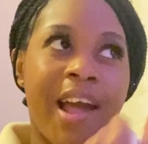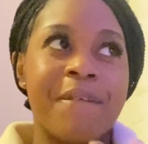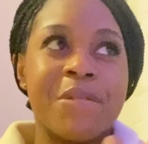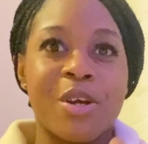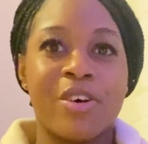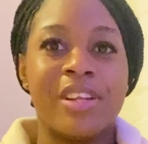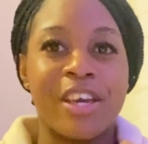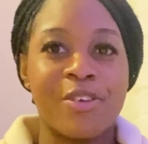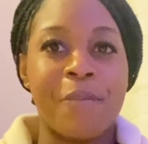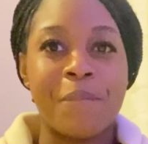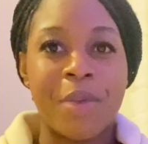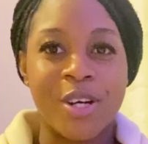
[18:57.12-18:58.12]
and collect your
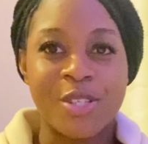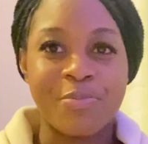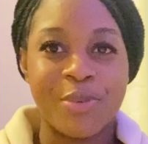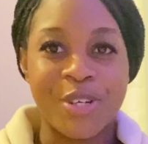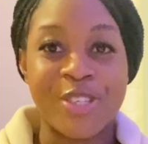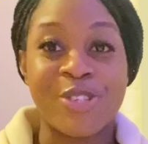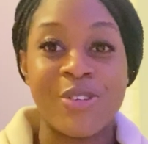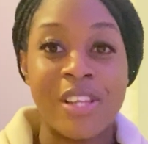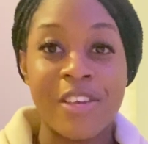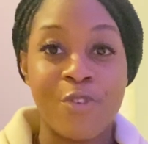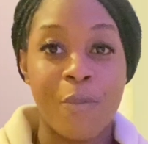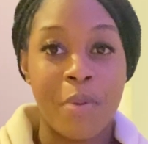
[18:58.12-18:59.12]
passport, because you
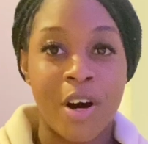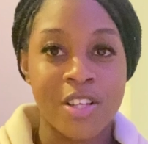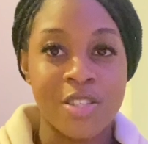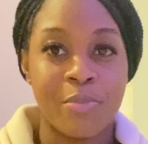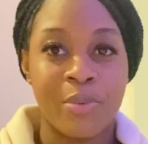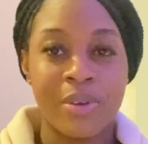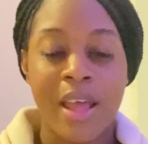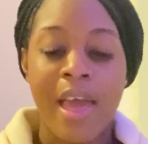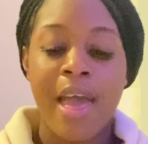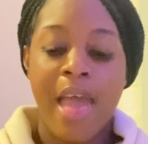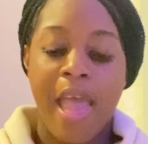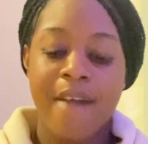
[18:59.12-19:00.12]
leave your passport,
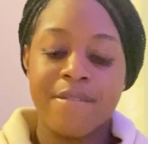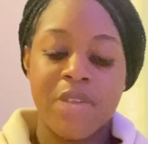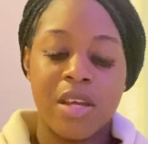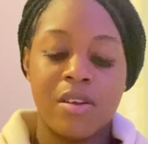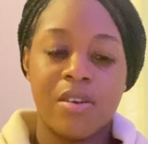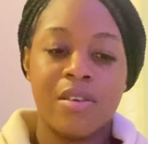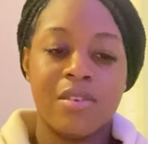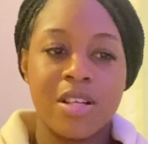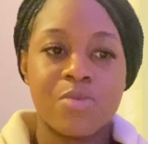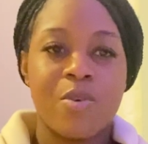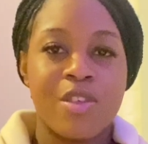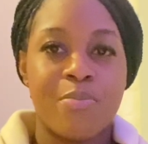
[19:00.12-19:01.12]
and then that's
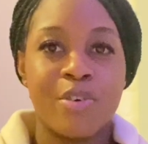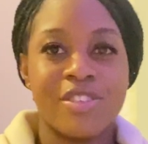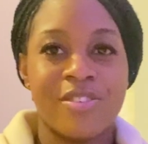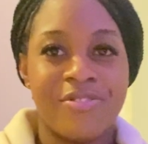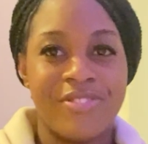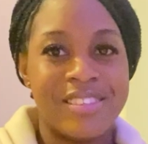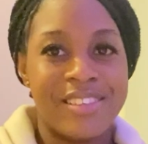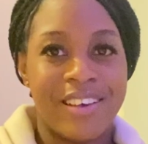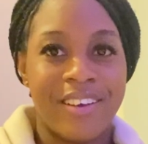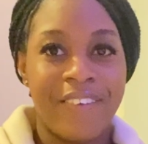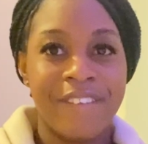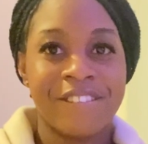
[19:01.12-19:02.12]
where they put your
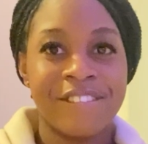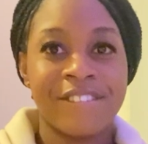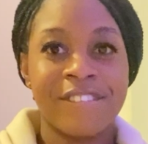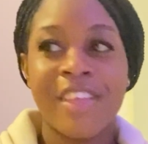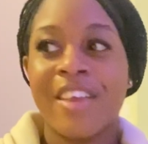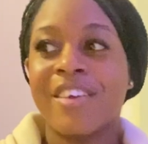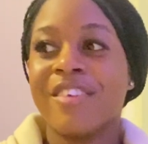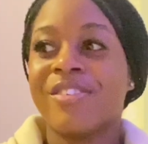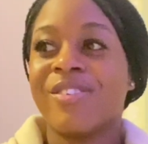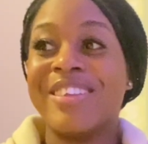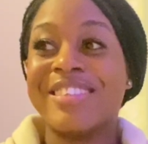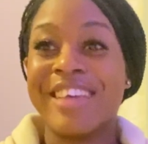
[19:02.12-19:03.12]
visa. So
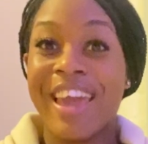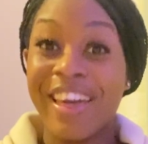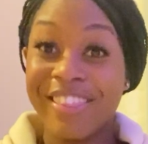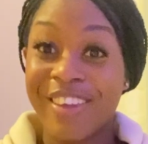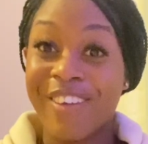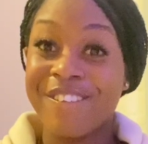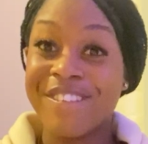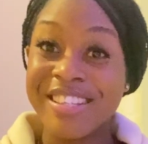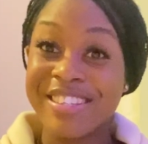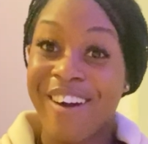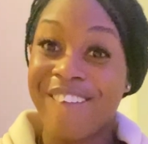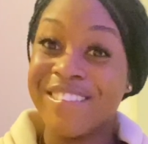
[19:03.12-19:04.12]
it's either your visa's
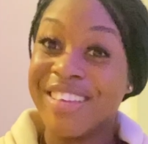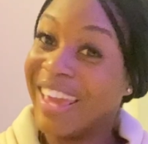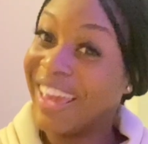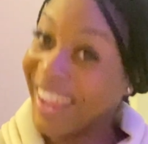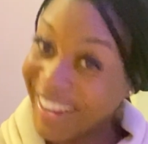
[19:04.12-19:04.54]
gonna be in